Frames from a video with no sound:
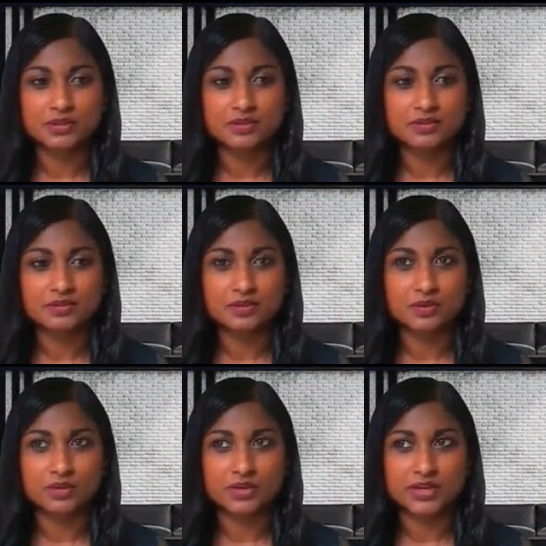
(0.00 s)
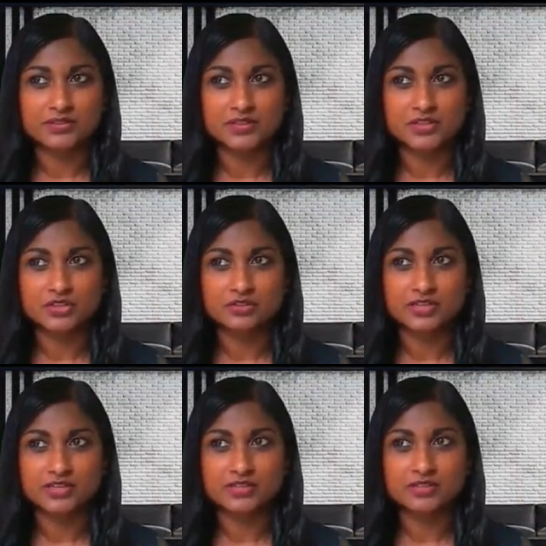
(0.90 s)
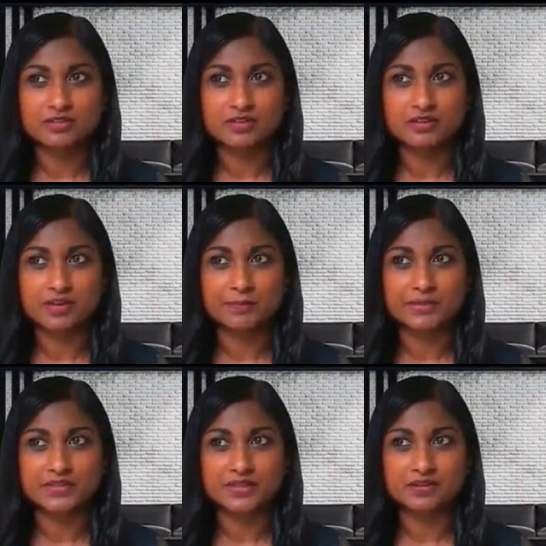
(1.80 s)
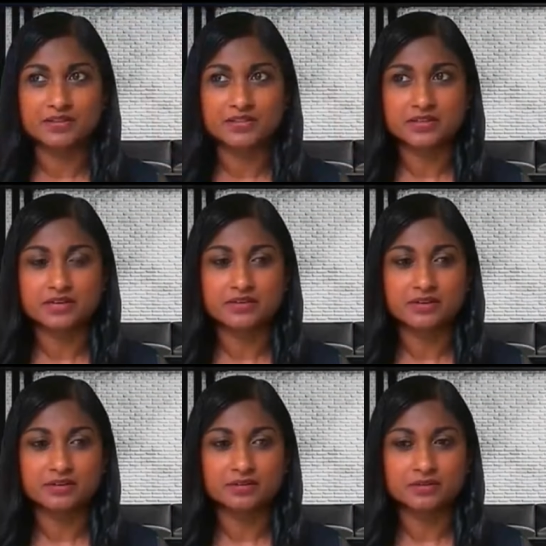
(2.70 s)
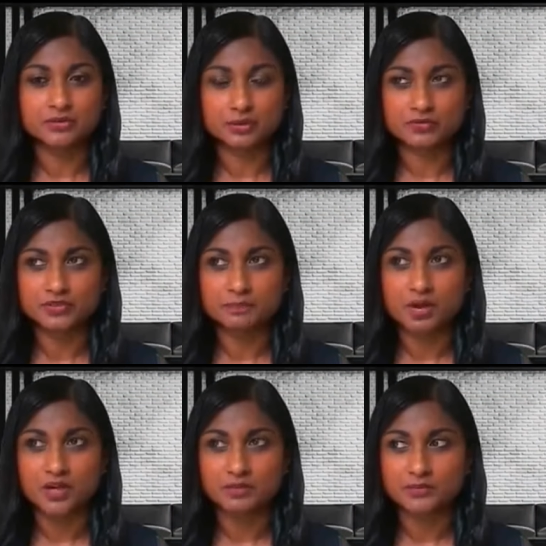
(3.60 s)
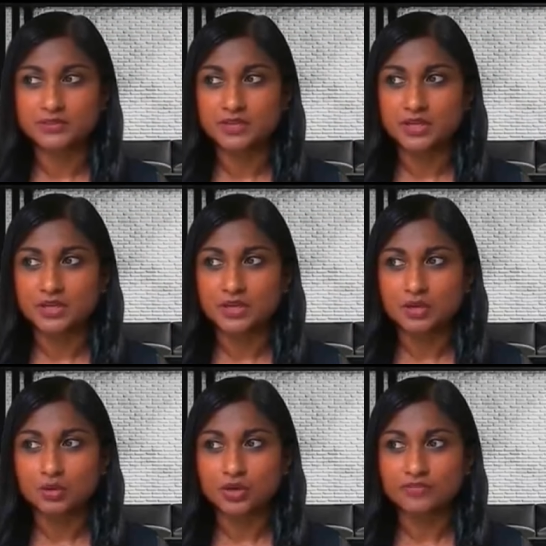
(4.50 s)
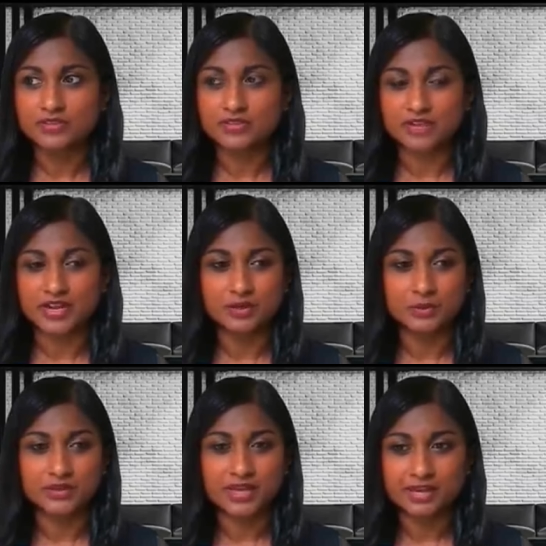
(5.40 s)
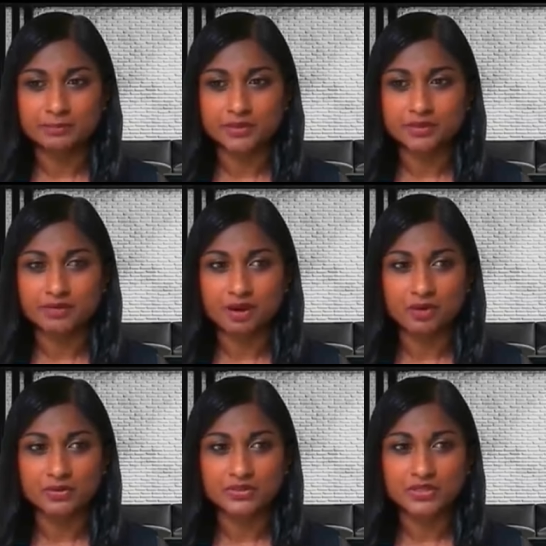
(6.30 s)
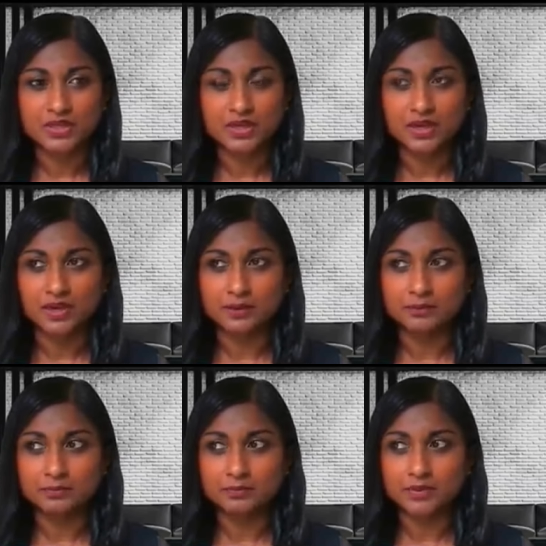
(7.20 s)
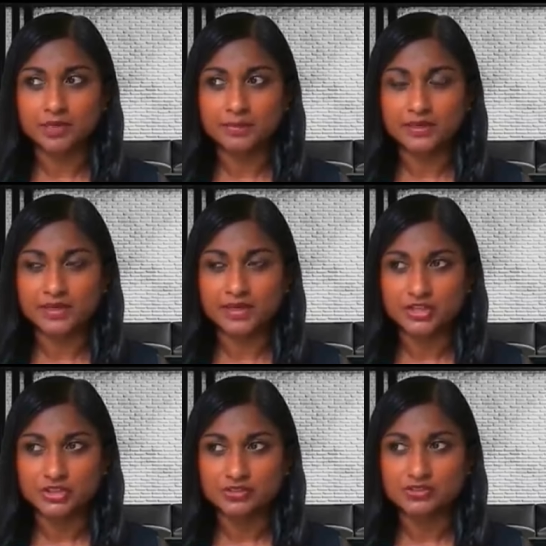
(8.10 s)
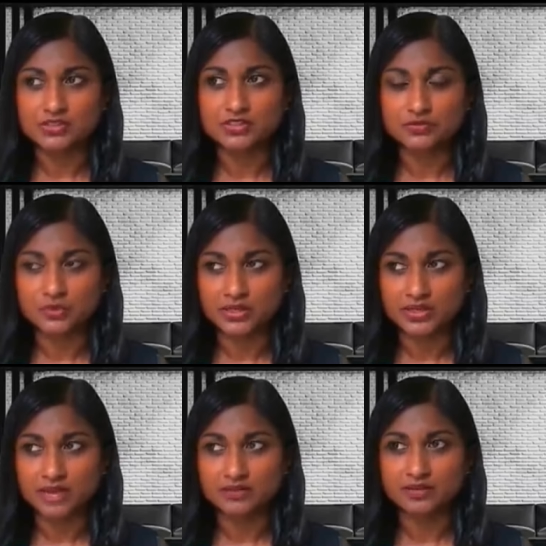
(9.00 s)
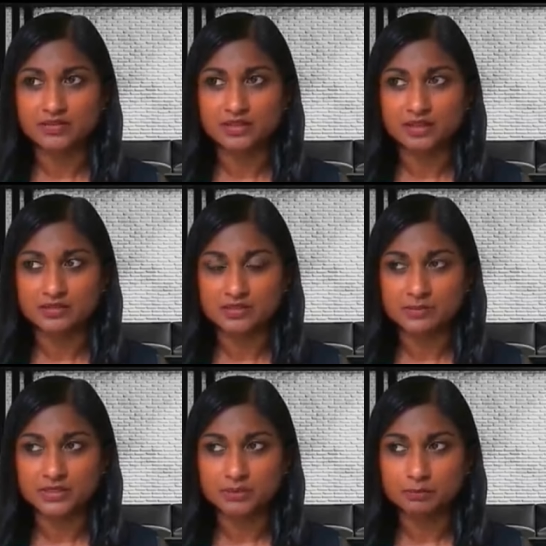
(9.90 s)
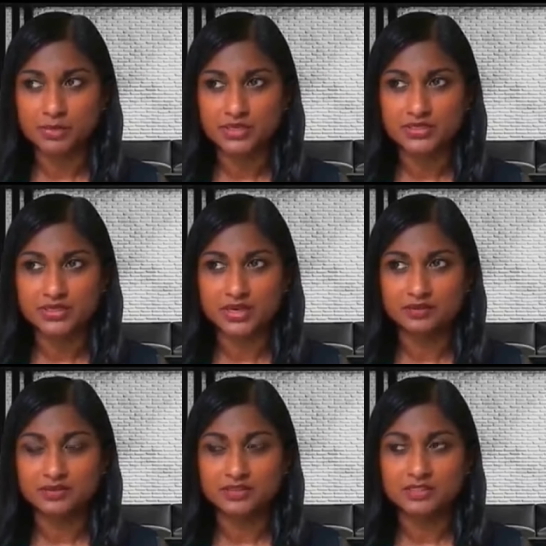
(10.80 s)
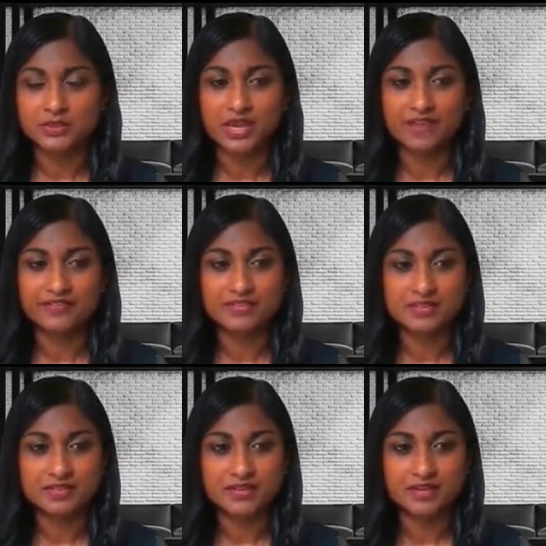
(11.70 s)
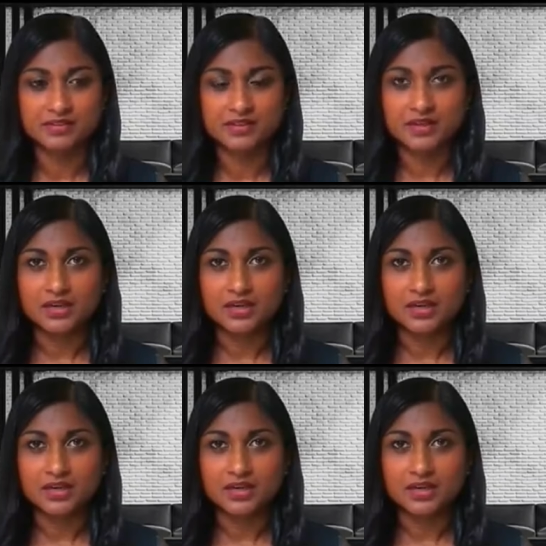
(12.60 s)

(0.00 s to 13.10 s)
within the organization, right, in the company secretarial sort of department, whoever is running with the admin around um, applications, interviewing candidates, and ultimately appointing candidates. But having said that,